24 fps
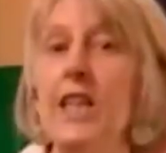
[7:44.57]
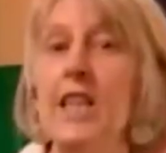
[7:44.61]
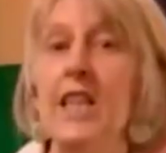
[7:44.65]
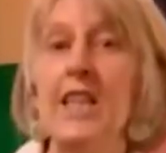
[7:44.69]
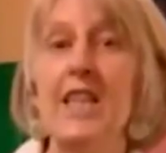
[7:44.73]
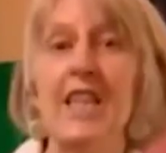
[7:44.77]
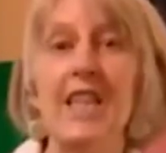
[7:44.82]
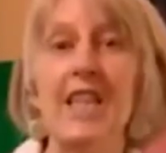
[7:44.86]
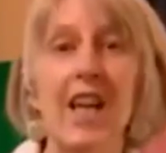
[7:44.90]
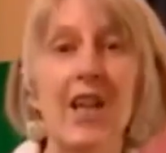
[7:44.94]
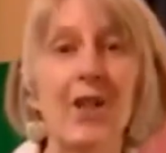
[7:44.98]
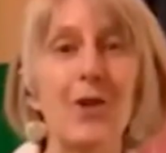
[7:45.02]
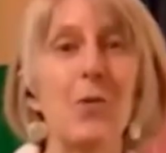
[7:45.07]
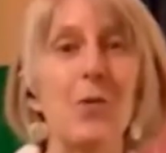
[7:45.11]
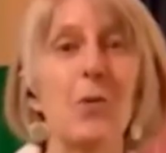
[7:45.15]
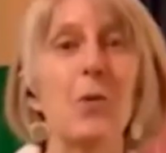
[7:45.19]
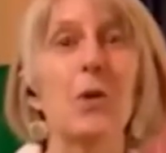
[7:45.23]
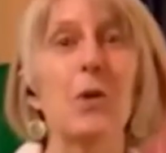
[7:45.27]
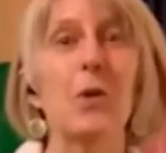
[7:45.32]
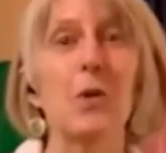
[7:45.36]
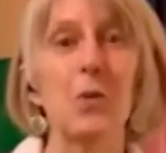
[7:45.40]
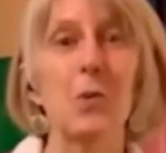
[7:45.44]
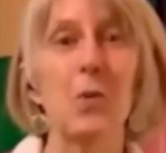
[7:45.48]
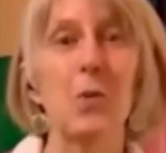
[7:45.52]
the Second
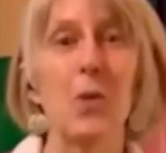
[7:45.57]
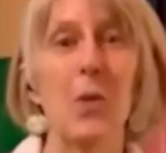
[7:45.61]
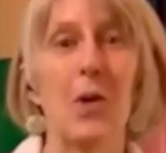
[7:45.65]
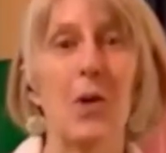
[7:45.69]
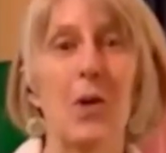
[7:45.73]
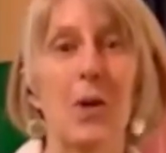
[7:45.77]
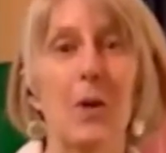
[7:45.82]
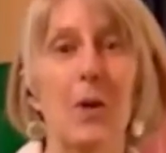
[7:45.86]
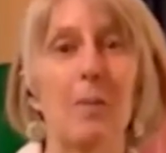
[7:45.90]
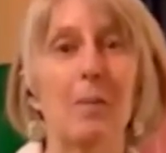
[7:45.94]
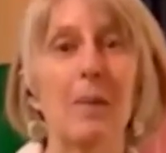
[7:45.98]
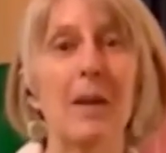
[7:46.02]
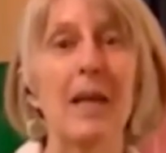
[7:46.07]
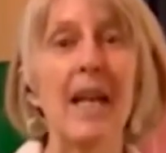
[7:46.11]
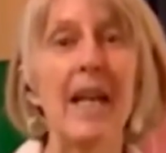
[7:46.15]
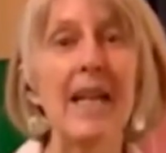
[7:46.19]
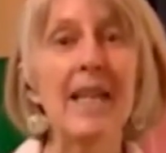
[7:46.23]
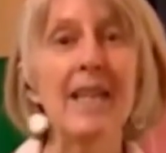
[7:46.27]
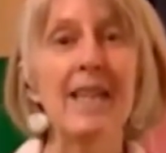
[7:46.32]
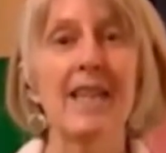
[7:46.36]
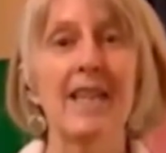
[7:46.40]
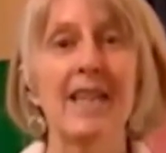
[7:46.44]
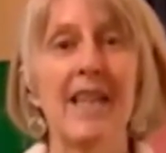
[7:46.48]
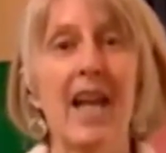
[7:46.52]
World War,
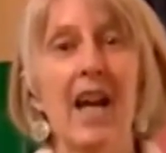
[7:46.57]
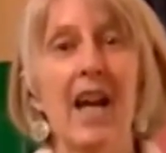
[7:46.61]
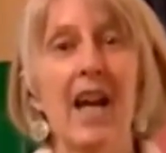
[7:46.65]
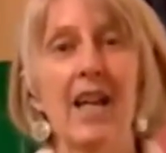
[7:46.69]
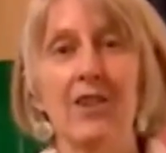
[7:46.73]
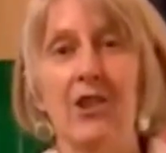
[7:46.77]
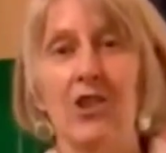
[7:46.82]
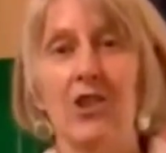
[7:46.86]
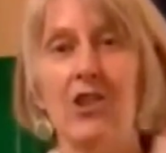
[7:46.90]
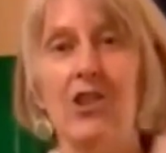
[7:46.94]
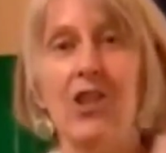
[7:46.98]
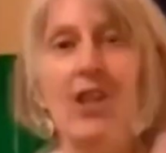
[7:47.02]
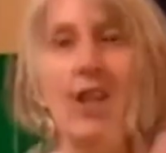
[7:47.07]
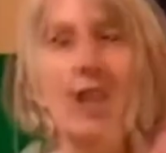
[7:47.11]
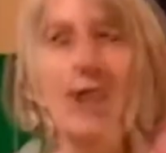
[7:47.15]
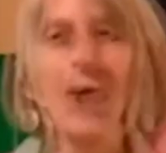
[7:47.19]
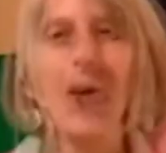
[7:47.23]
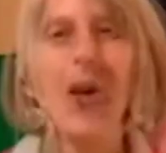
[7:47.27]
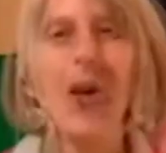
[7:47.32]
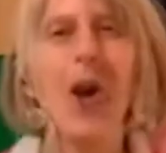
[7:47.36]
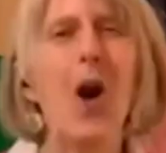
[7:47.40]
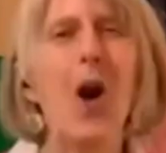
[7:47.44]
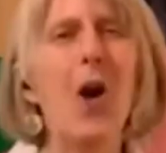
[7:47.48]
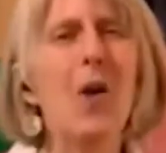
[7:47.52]
plane designers
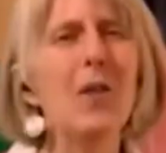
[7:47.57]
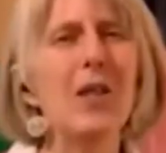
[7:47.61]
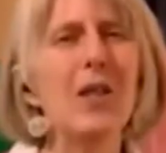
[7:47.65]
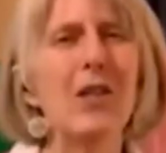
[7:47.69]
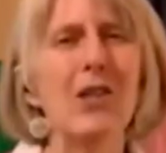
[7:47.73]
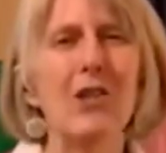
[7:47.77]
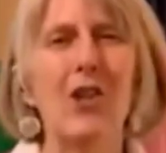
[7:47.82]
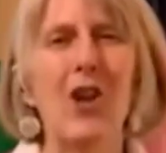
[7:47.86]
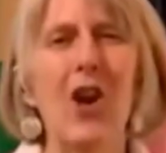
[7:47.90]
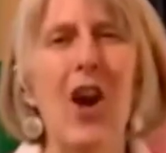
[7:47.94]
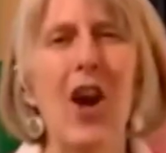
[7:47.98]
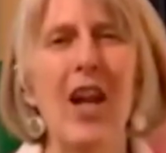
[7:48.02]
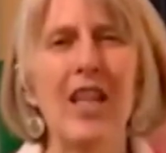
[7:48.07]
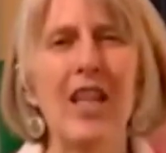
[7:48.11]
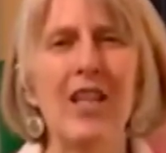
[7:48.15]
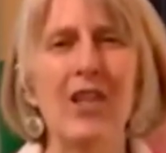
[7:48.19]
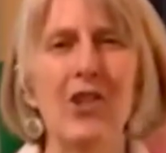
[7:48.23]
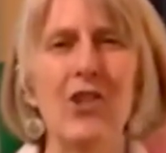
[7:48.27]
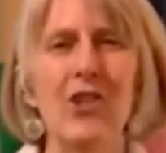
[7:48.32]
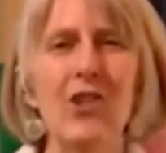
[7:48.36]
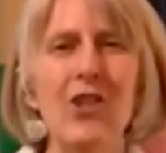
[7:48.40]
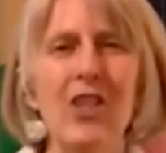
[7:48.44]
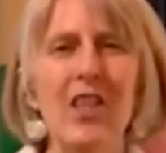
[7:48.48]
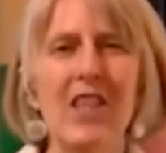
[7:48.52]
were always
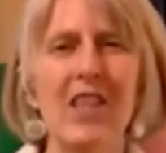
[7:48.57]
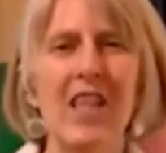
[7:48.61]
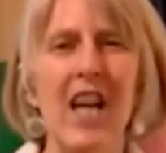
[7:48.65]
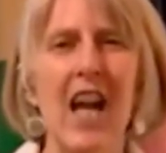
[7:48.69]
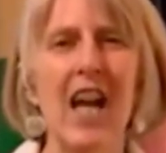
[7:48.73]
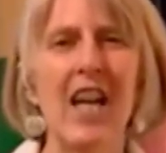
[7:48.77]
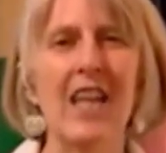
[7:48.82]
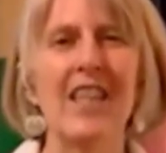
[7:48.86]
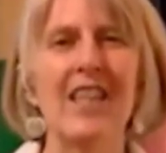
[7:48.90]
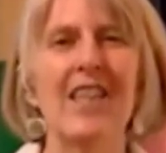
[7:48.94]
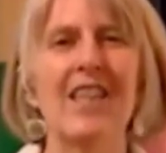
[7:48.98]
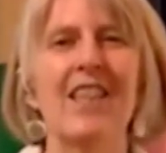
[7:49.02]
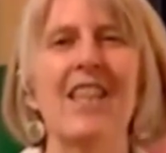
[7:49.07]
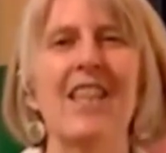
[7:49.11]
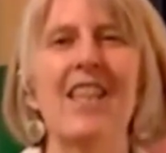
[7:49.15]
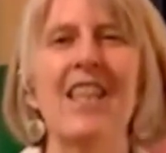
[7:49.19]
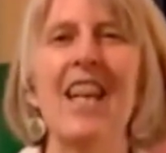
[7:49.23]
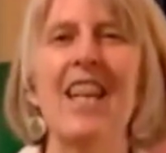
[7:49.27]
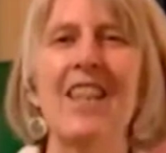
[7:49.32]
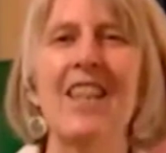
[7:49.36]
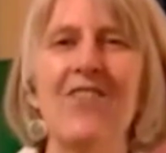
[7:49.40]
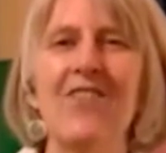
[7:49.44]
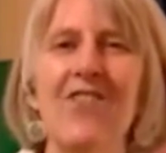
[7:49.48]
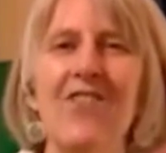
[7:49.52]
trying new designs to
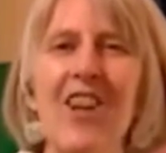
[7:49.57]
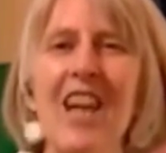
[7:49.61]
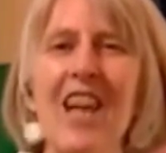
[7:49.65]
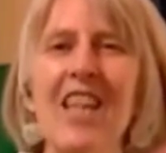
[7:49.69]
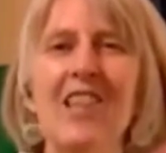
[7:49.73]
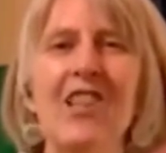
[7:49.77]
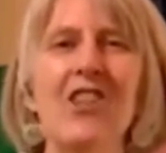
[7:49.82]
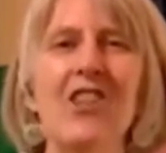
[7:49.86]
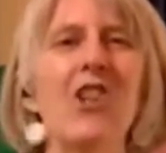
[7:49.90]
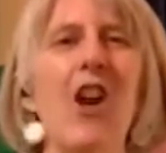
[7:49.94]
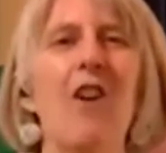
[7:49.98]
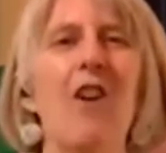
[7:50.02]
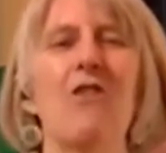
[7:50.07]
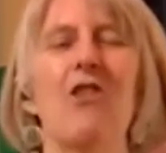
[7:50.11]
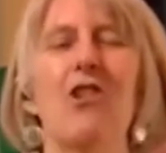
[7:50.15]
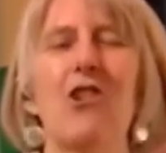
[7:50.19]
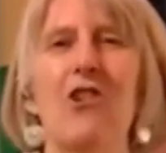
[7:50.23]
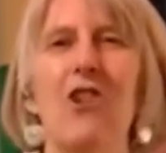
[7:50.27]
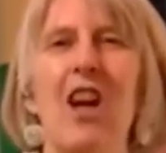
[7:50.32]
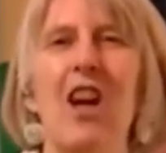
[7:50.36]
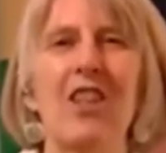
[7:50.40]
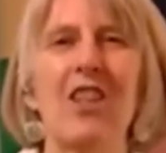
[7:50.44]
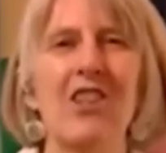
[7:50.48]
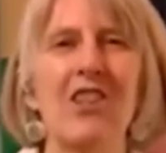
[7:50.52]
take advantage of
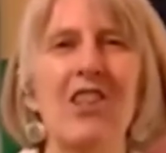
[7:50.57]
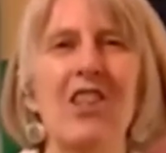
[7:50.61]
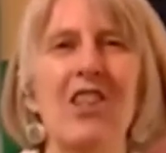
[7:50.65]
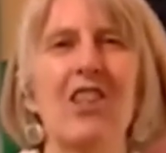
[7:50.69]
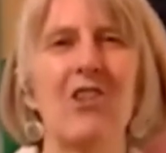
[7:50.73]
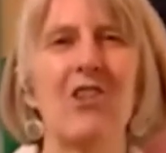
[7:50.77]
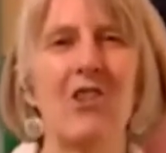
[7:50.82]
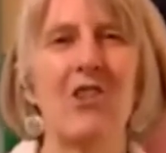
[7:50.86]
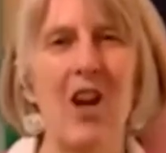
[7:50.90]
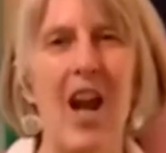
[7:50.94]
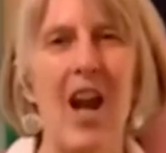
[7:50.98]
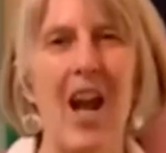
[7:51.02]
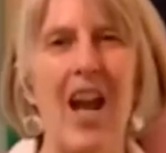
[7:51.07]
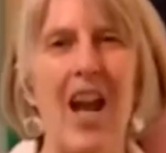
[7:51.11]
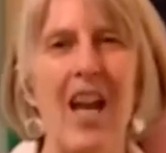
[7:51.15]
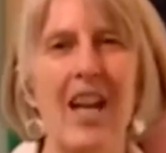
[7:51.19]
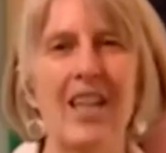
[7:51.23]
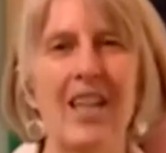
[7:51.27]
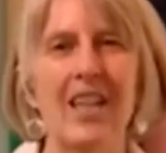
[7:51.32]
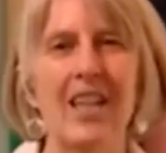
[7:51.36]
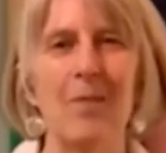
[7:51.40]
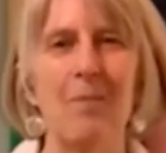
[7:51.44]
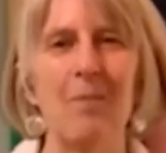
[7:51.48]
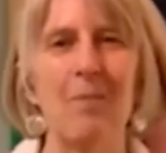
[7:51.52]
thrust and
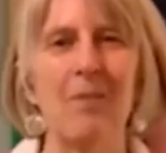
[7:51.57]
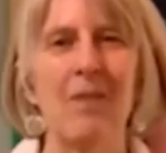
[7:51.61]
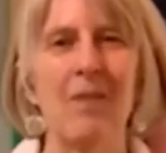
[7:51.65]
drag.